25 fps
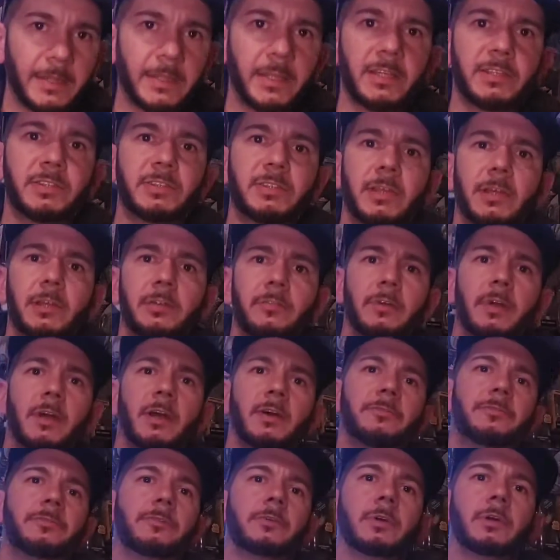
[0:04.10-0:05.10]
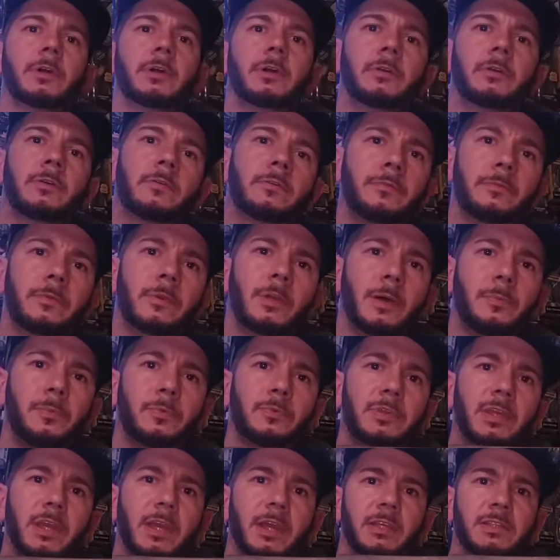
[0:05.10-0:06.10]
this sitting around for a couple
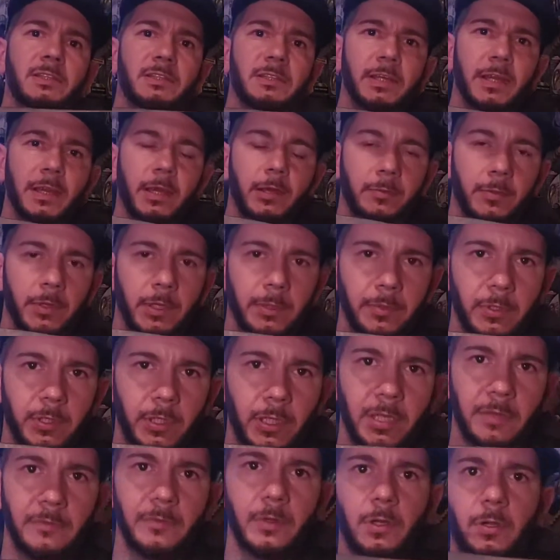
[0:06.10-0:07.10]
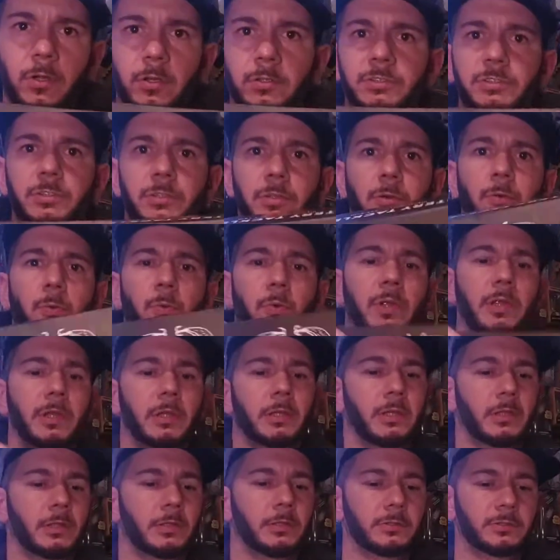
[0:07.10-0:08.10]
days now, maybe even close to a week.